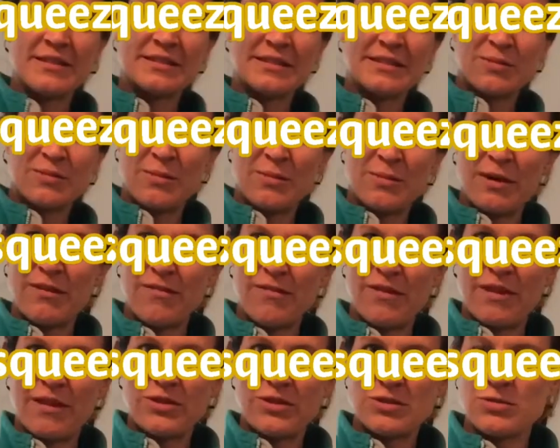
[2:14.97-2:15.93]
is one of my
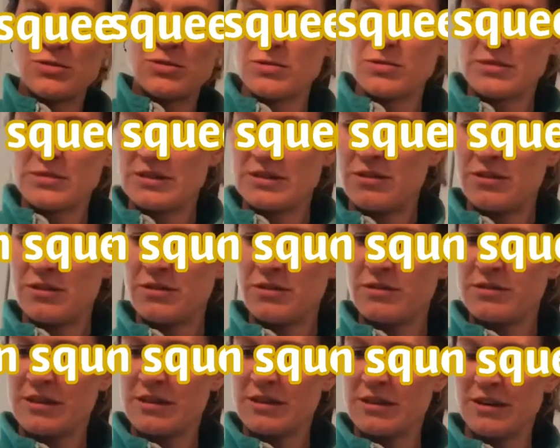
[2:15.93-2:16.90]
favorite tools to use
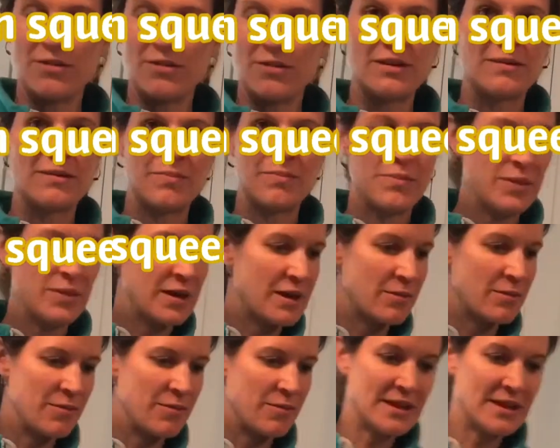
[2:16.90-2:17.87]
so you don't become
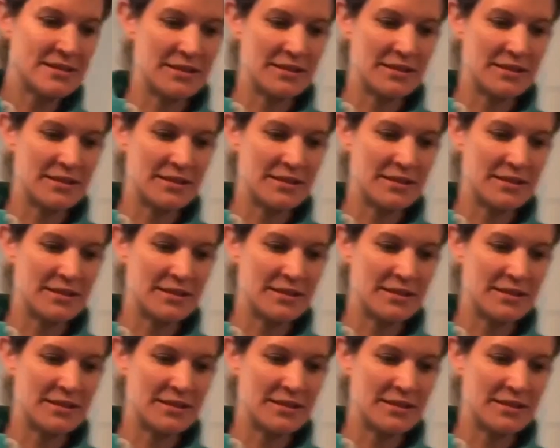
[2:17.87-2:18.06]
a mess and